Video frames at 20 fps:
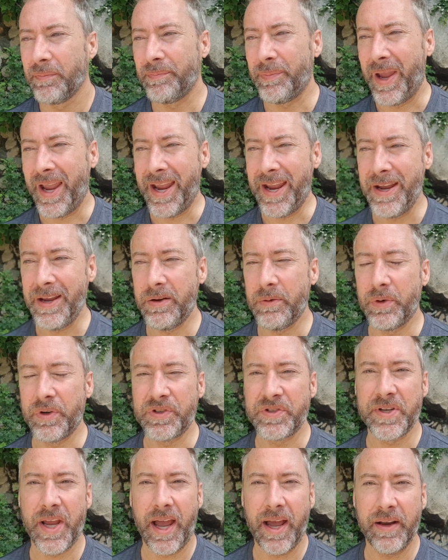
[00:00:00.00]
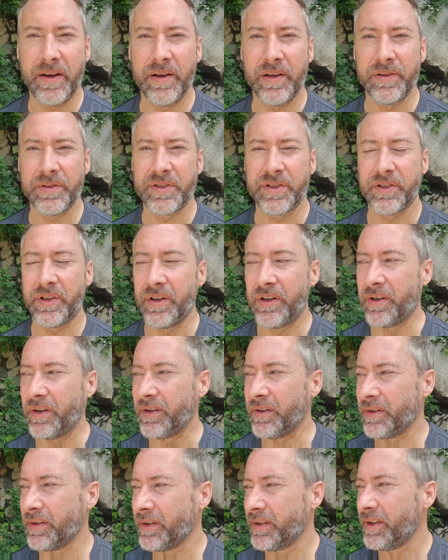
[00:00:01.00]
pain or sadness
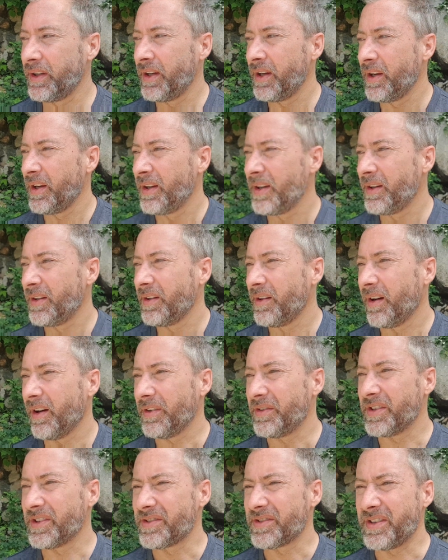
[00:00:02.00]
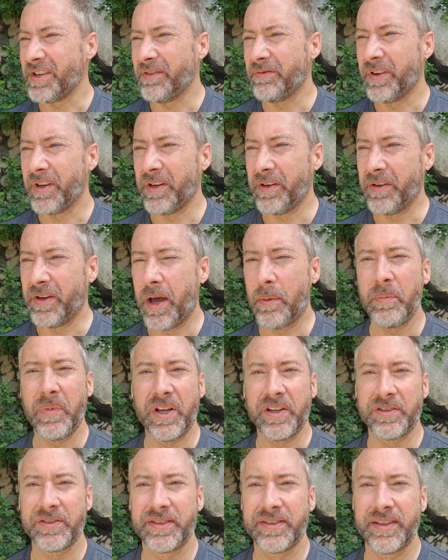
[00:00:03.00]
or just even
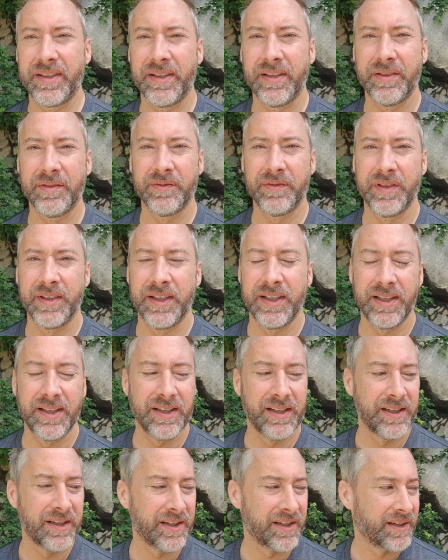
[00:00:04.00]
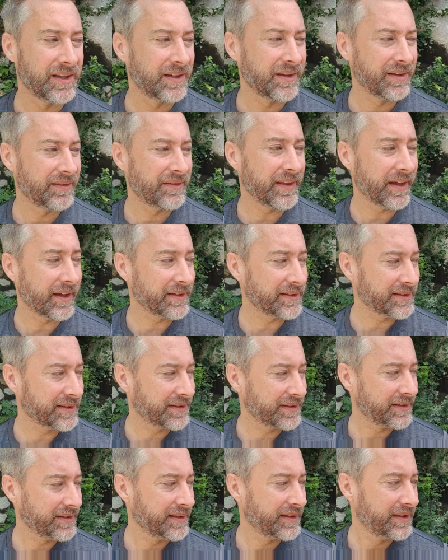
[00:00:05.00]
numbness that
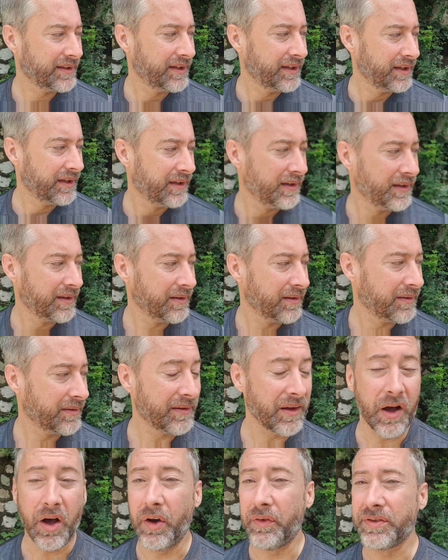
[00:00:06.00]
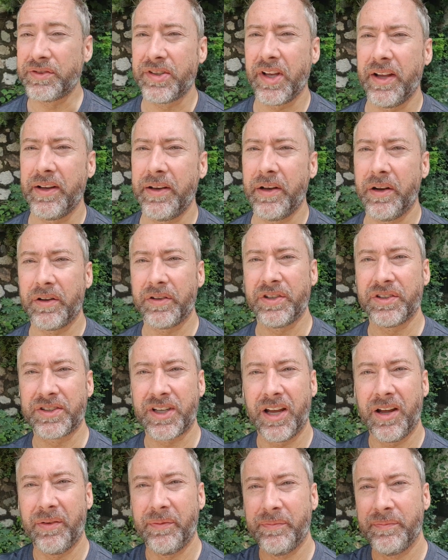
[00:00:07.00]
all of a sudden it'll just
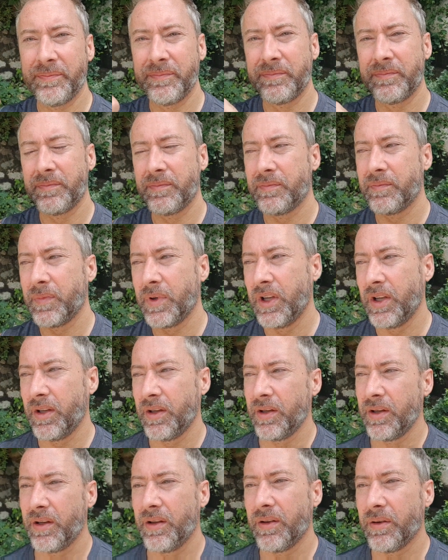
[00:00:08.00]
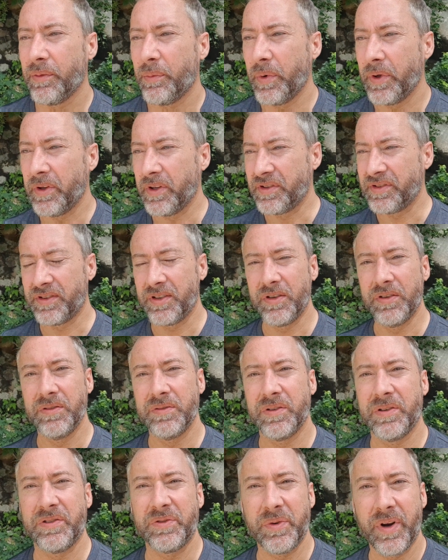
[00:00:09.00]
come. When the
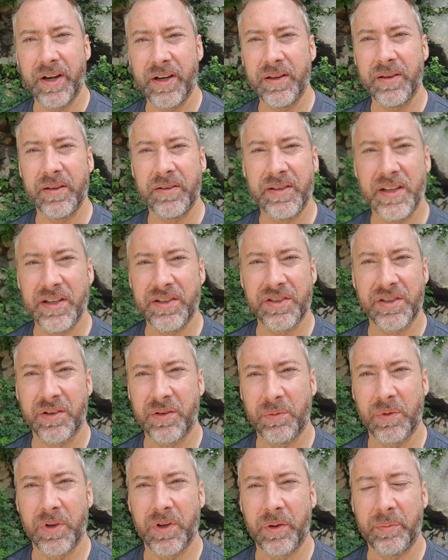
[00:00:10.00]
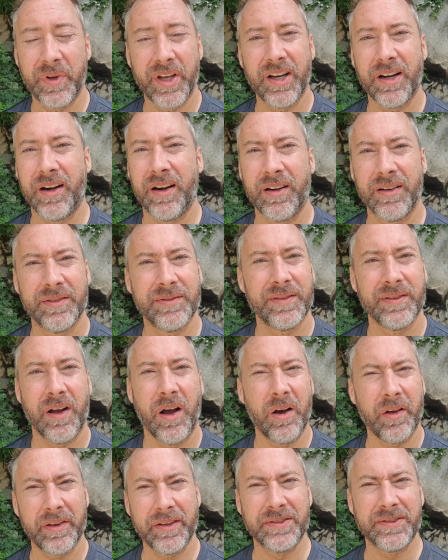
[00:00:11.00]
student is ready, the teacher will appear.
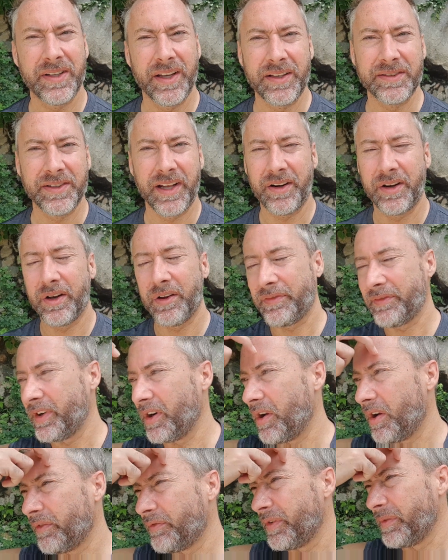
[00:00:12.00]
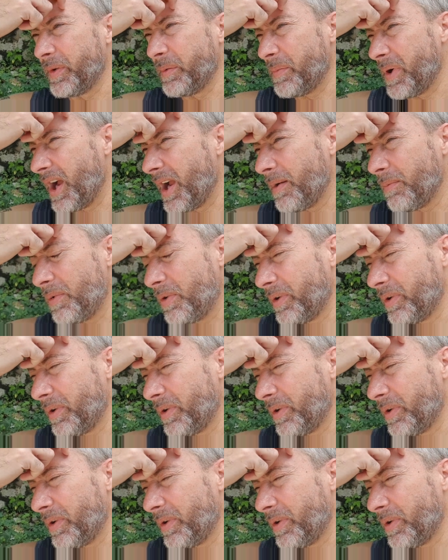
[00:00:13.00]
All these things, I don't know if they're all from the Bible